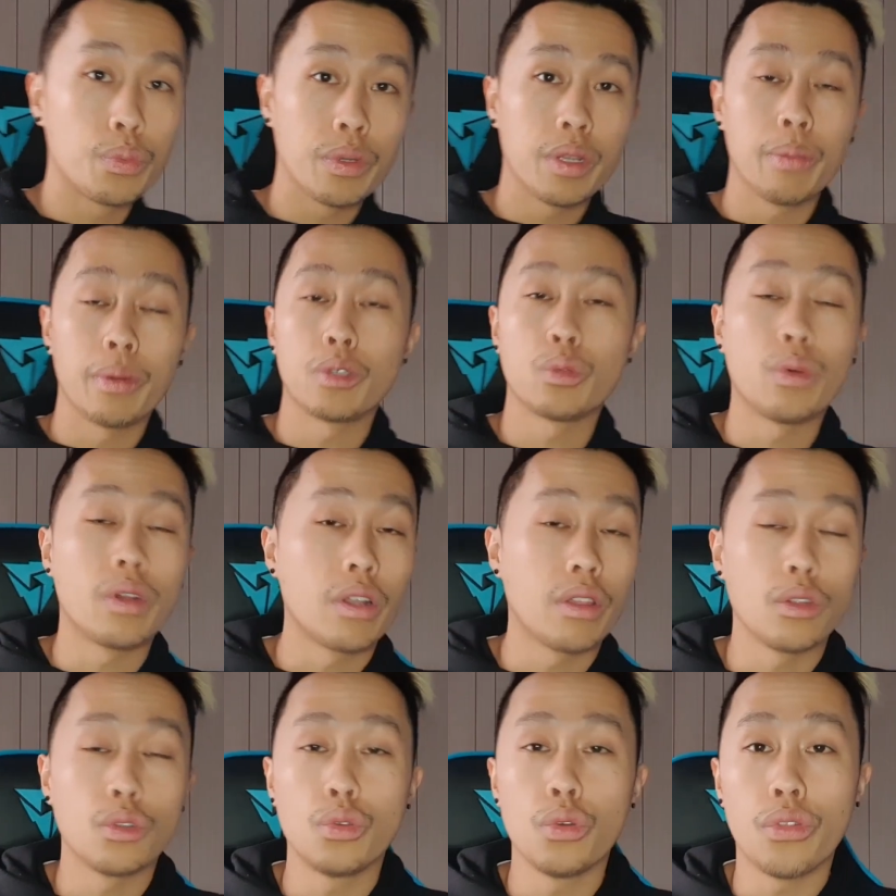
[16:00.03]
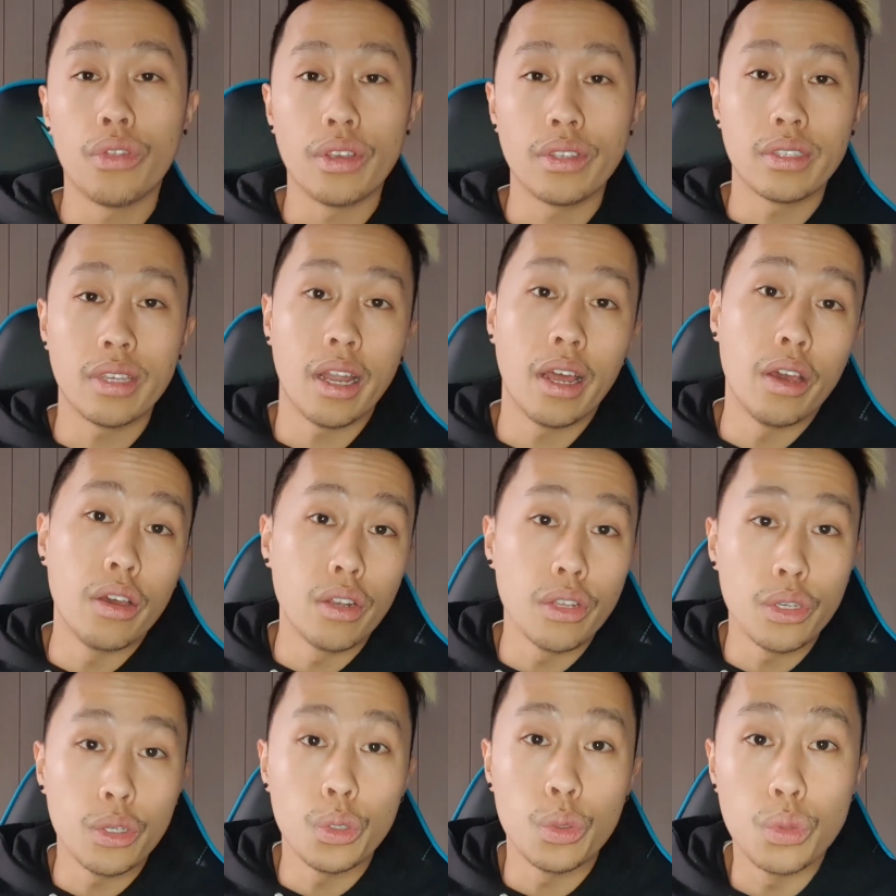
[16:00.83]
pretty much one of the two things that I
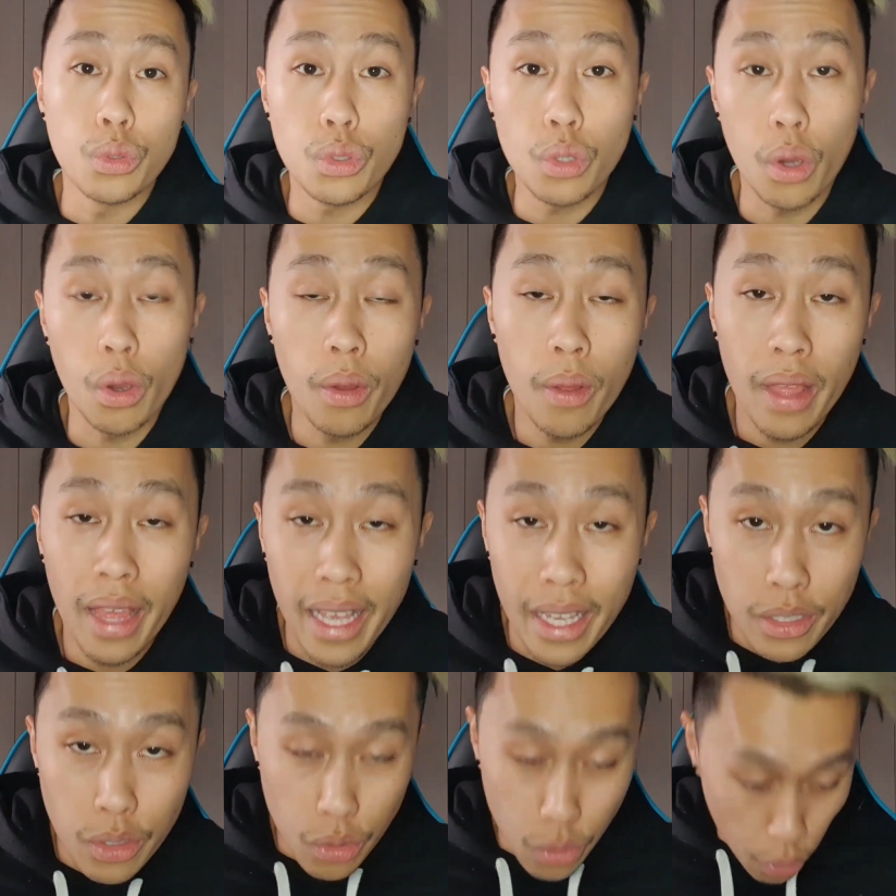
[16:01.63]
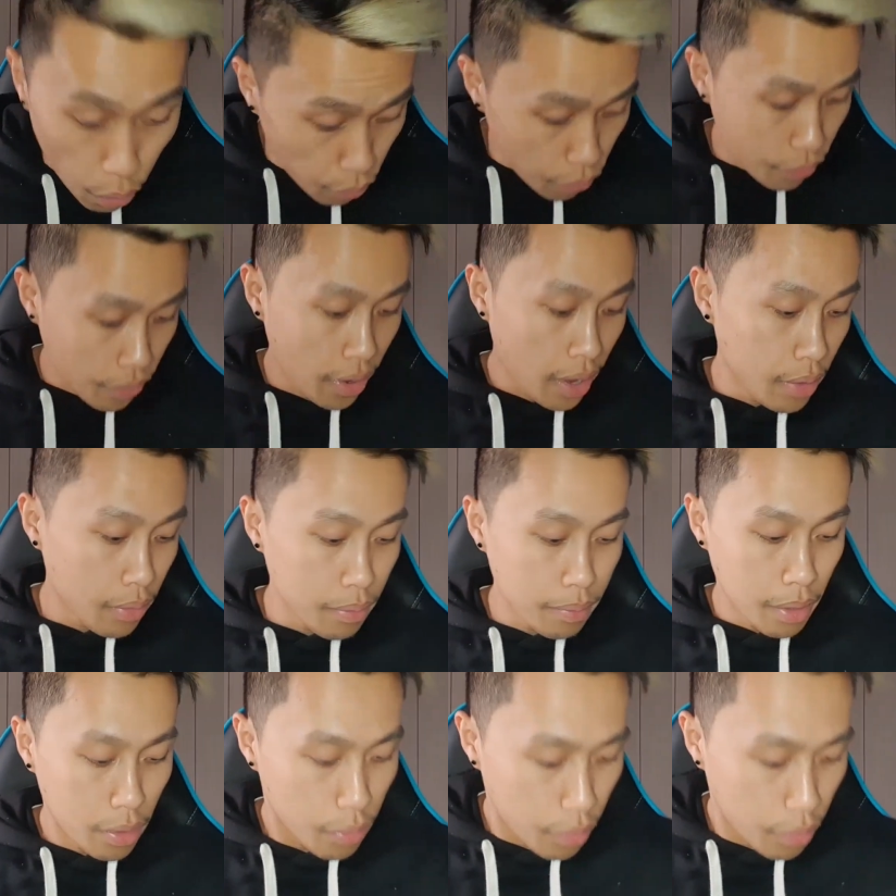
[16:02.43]
only use. So far with my